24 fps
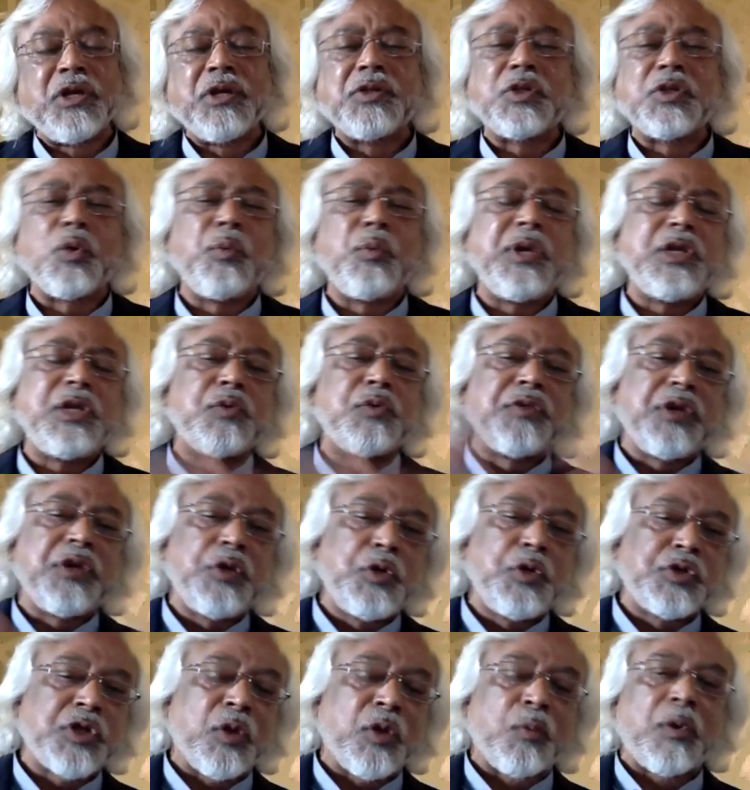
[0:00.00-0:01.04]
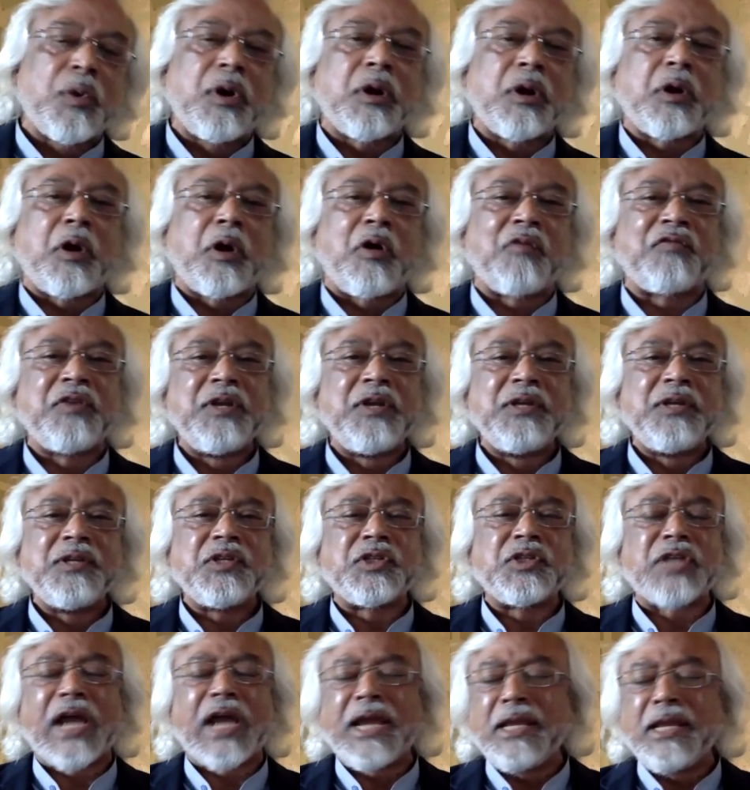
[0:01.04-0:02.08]
So we do the usual work of
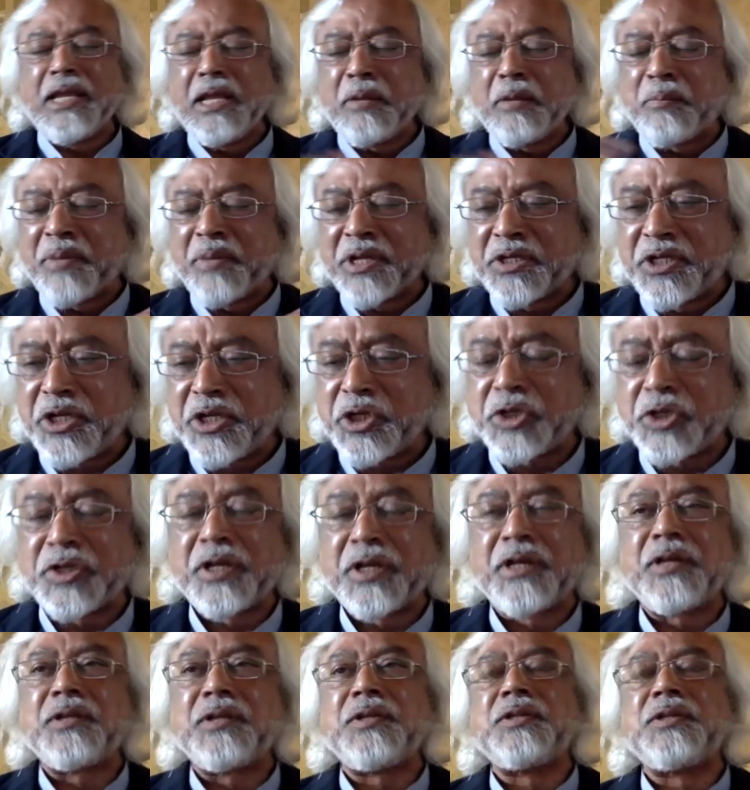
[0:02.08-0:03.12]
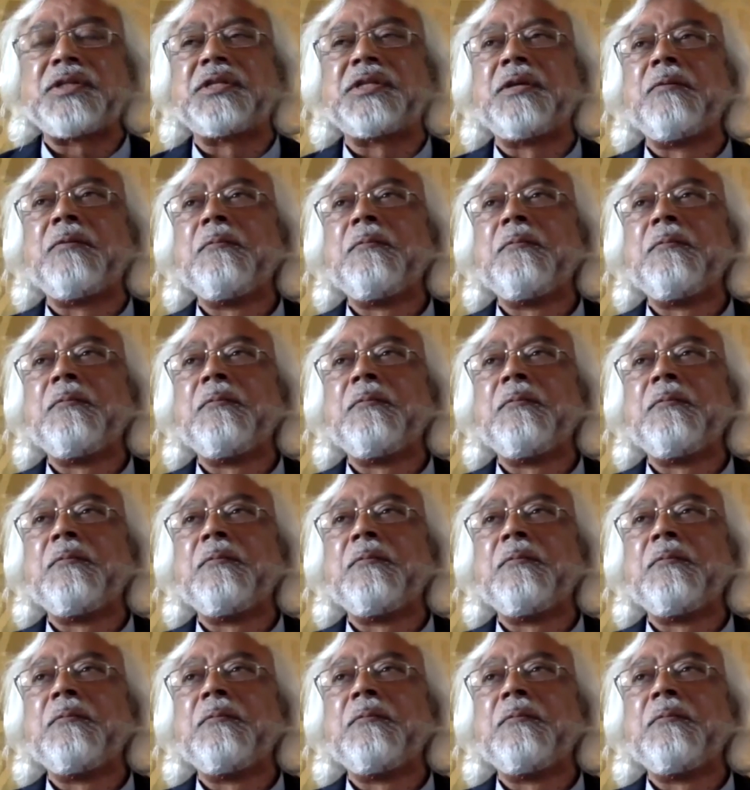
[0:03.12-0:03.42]
signing petitions,